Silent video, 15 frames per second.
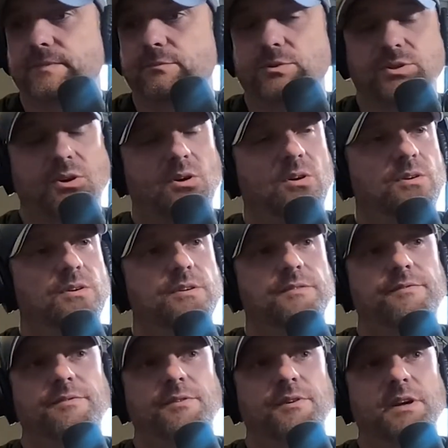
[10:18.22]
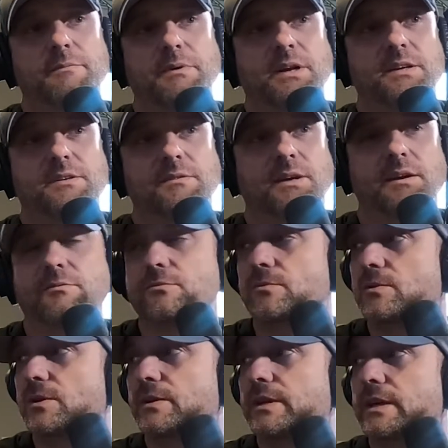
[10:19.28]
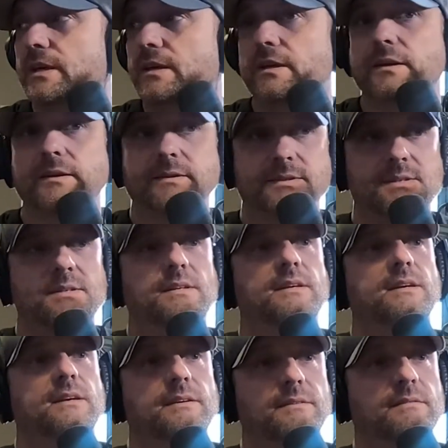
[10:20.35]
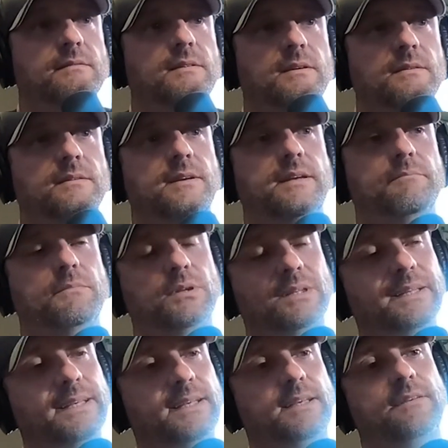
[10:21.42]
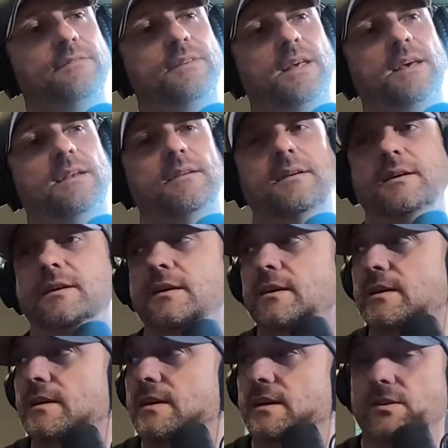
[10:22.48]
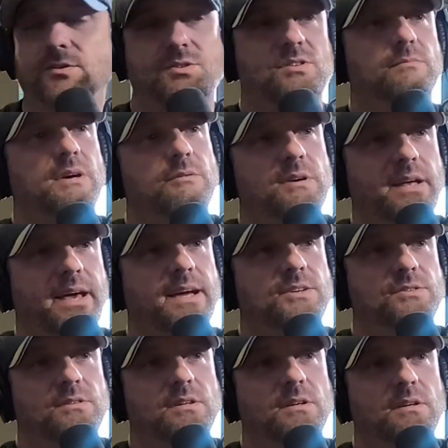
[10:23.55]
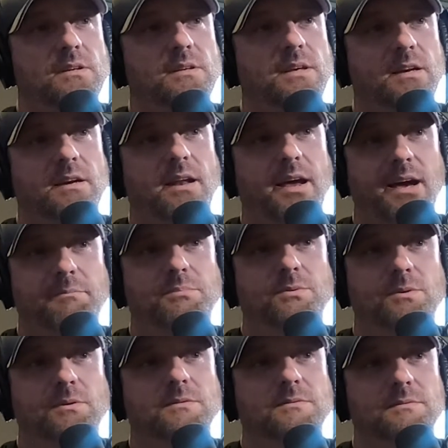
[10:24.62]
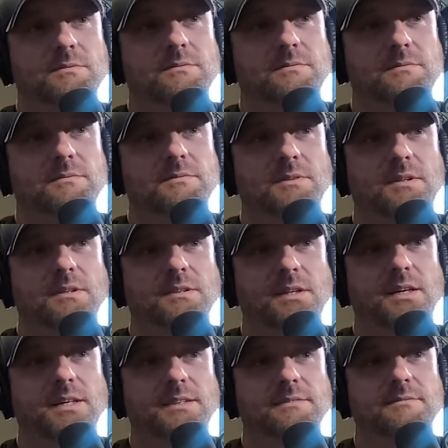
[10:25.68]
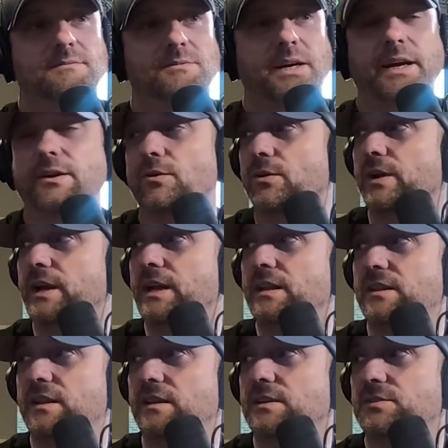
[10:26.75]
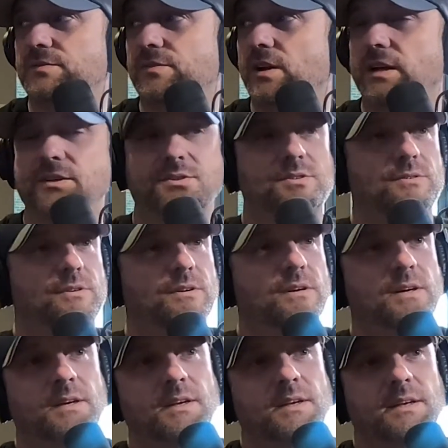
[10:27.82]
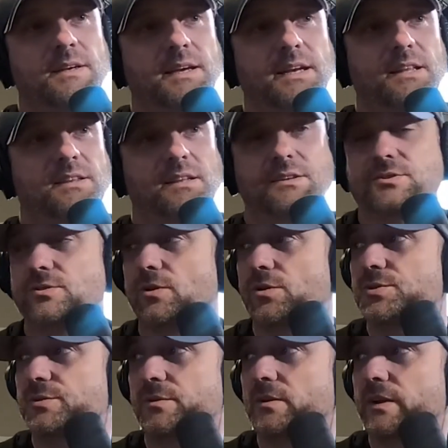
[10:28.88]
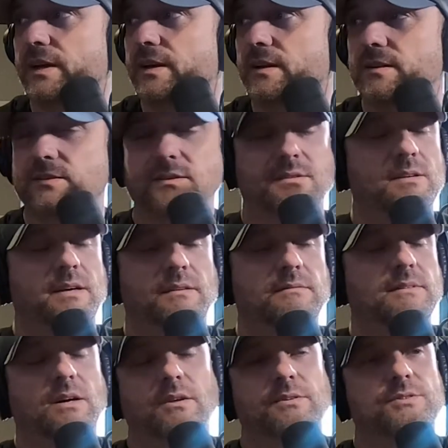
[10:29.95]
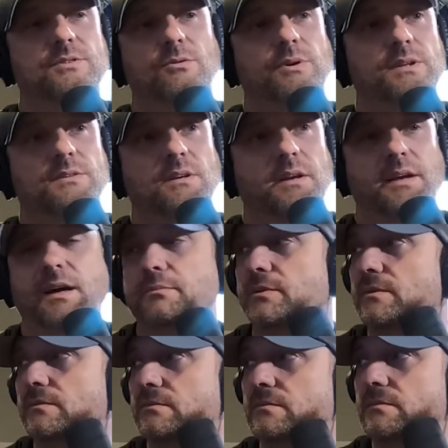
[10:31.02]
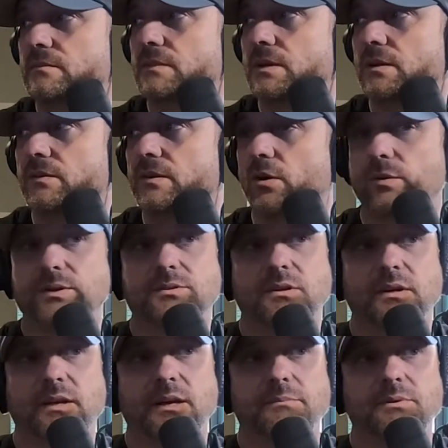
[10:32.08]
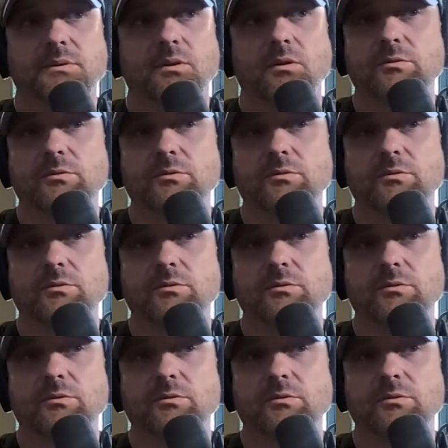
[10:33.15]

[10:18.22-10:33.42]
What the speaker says: was hard for anybody to kind of really see and believe that, somebody would actually get an apple online, right? Or anything that's fresh or anything that's grocery related. So it's like, no, there's no way it's going to happen. No way it's going to happen. It'll